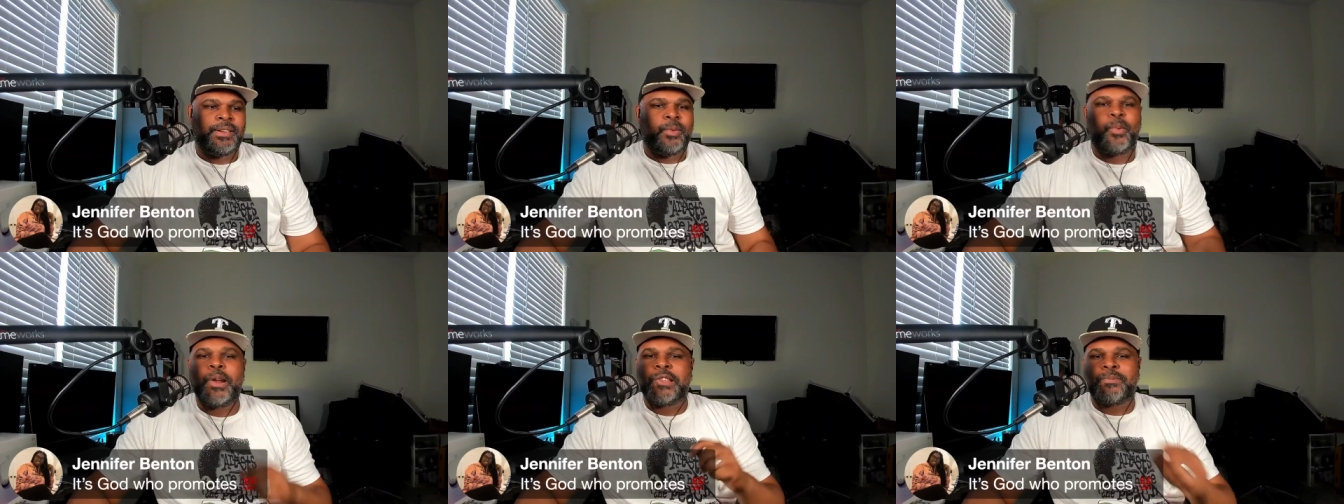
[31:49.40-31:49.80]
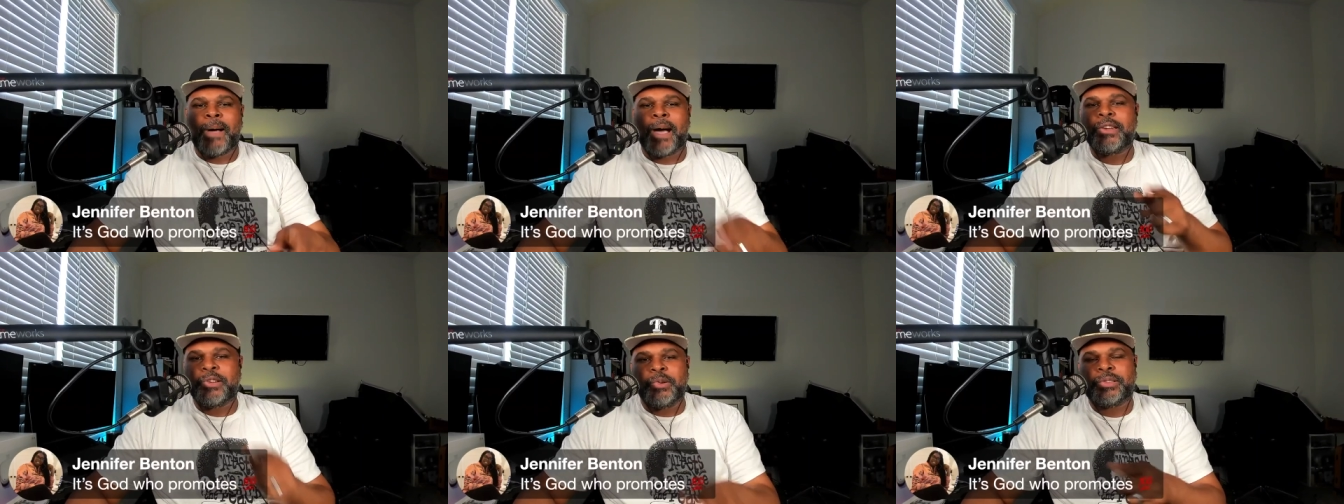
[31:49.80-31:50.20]
When is
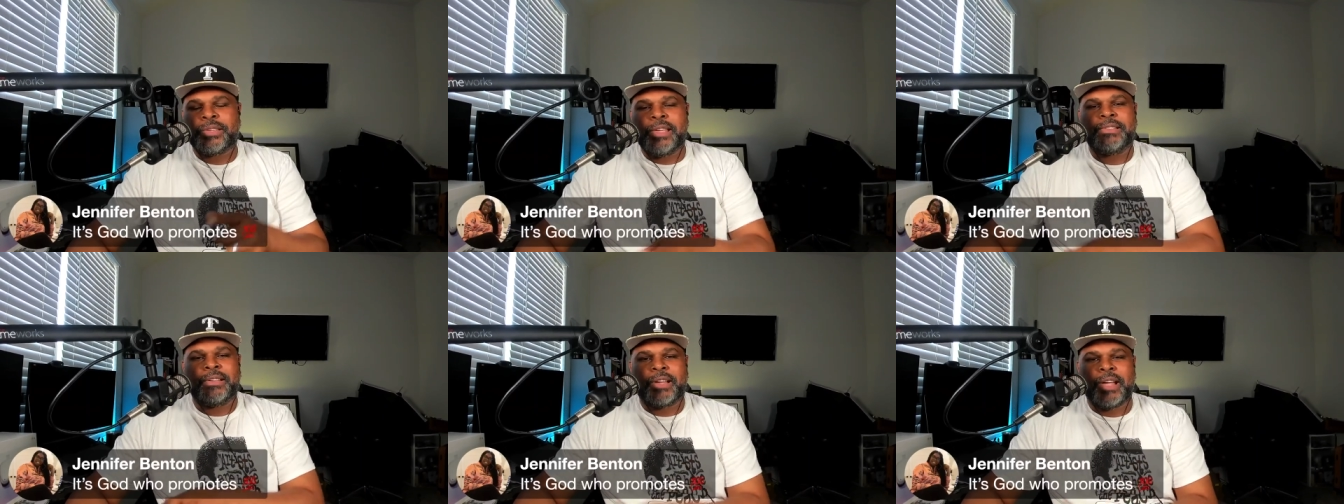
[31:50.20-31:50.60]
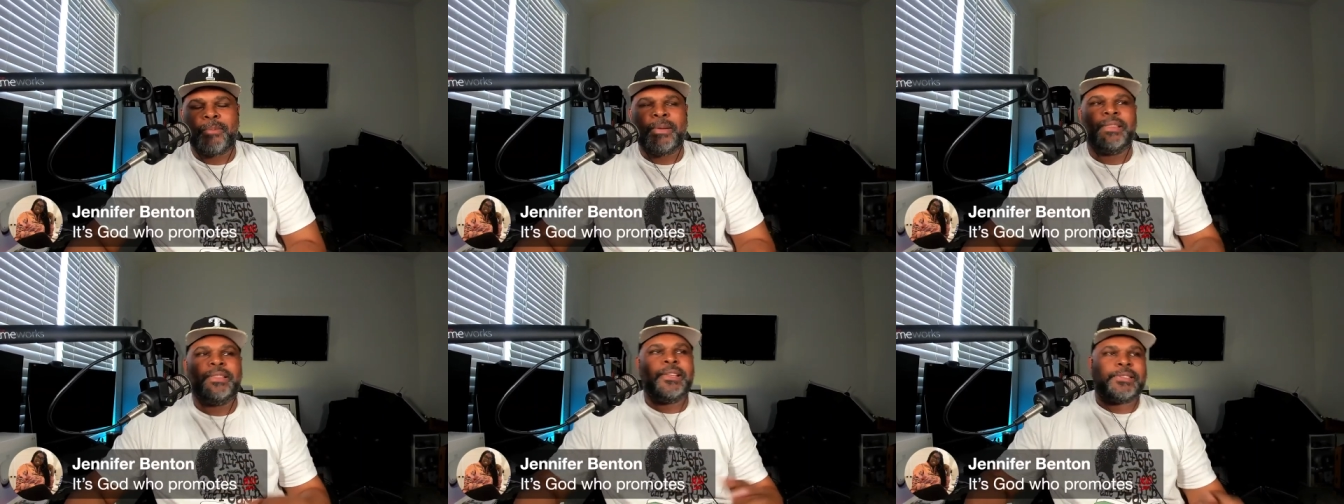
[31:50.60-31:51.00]
my due season
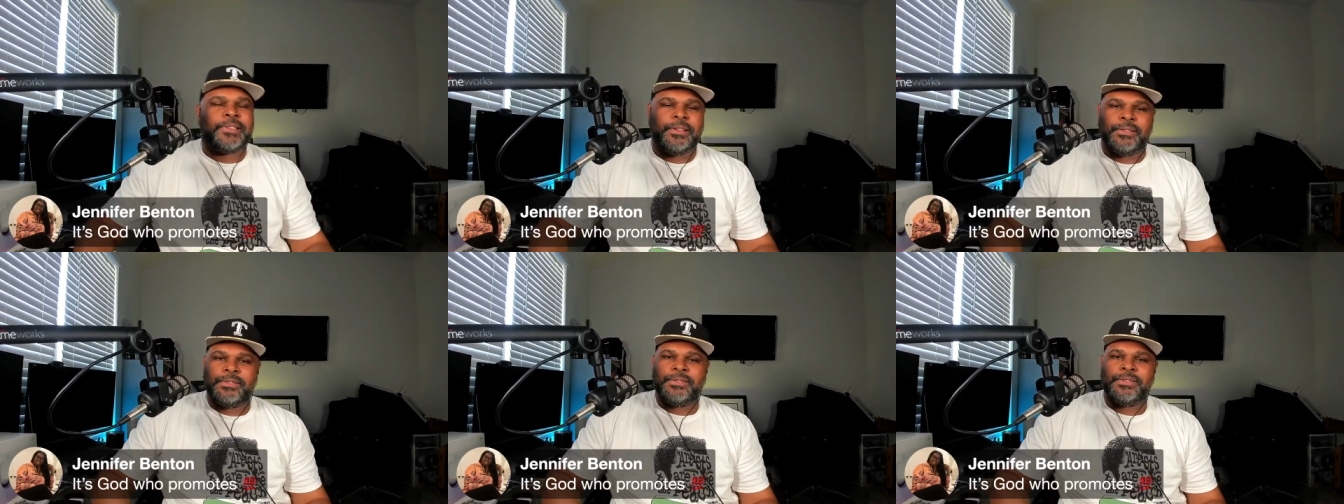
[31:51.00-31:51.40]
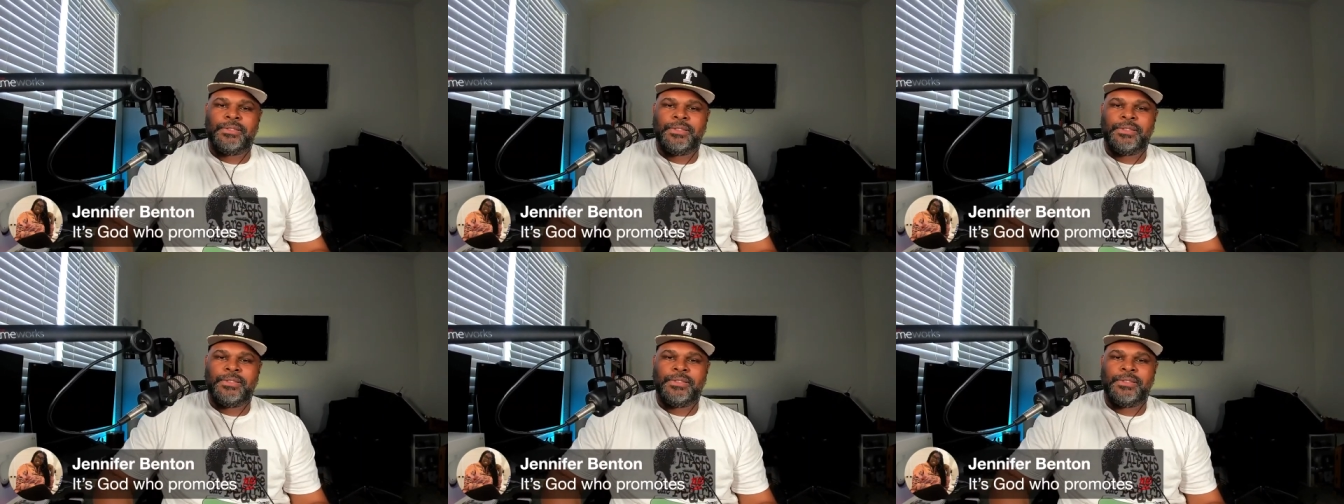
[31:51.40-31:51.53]
coming? Listen,